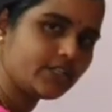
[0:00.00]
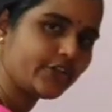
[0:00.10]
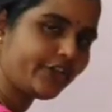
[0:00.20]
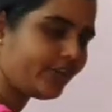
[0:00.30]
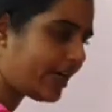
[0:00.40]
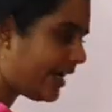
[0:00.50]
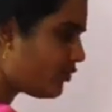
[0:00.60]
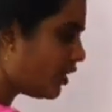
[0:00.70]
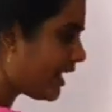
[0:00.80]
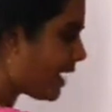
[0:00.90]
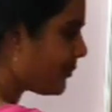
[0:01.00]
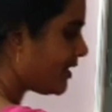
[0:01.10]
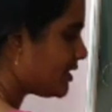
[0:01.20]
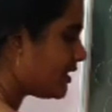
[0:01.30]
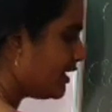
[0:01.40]
So if you write, what
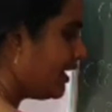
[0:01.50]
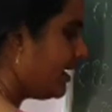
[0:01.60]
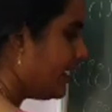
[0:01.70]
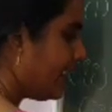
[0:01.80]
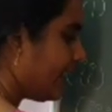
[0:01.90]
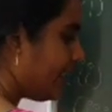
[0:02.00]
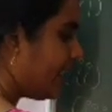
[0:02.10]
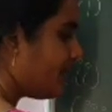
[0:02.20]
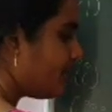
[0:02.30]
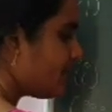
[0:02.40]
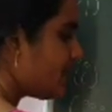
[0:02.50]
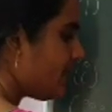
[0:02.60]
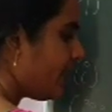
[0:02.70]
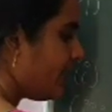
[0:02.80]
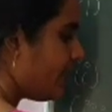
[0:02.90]
happens?
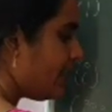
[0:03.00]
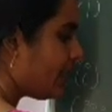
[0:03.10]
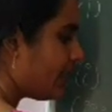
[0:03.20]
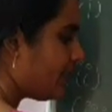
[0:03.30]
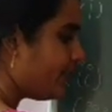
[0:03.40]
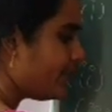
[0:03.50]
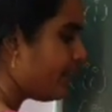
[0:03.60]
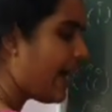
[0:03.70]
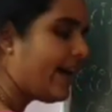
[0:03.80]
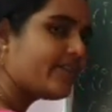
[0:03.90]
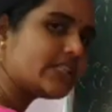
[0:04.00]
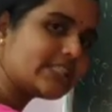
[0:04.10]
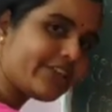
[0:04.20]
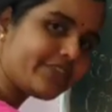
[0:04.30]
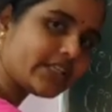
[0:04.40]
Mg will have the
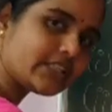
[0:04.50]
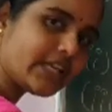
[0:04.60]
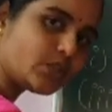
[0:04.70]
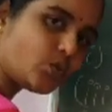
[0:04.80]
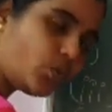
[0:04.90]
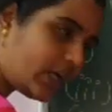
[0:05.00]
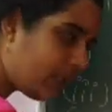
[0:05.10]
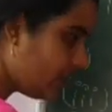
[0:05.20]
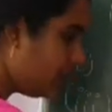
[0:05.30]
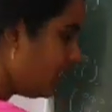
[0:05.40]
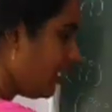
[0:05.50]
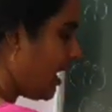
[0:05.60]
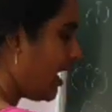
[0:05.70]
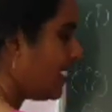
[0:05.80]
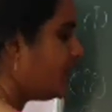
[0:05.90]
suffix as 1
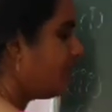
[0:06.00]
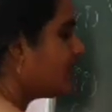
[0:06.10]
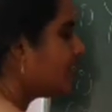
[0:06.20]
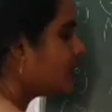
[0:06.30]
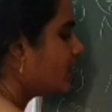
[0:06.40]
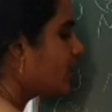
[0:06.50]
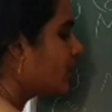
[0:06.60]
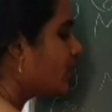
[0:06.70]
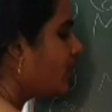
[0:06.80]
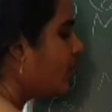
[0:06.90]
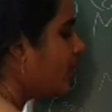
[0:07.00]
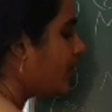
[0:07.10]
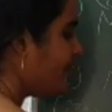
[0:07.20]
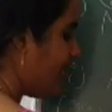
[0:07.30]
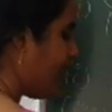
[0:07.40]
and
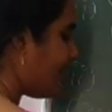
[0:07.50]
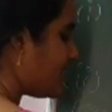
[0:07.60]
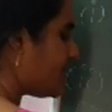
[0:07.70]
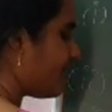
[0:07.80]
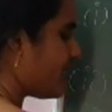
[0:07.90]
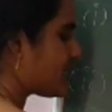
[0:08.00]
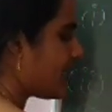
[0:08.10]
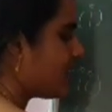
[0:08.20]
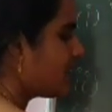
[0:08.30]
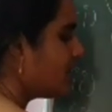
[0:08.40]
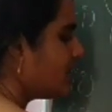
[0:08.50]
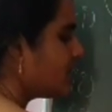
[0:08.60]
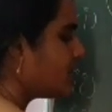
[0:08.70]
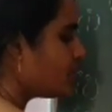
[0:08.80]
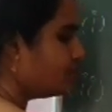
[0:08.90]
chlorine will have the suffix as
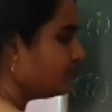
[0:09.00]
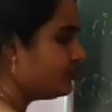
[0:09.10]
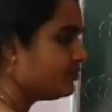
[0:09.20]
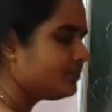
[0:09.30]
2.